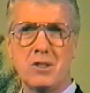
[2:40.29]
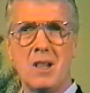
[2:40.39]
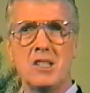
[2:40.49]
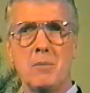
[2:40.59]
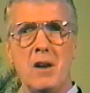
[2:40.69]

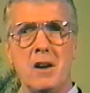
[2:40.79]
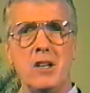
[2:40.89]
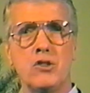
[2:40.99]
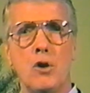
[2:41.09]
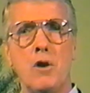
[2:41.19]
slice about 1
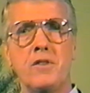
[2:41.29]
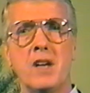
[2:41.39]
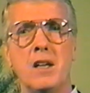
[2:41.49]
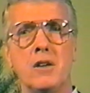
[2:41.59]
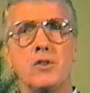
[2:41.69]
inch off the
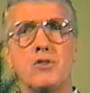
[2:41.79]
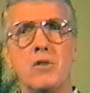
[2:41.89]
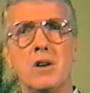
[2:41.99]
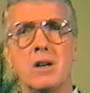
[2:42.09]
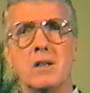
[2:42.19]
end of the
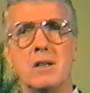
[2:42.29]
trunk,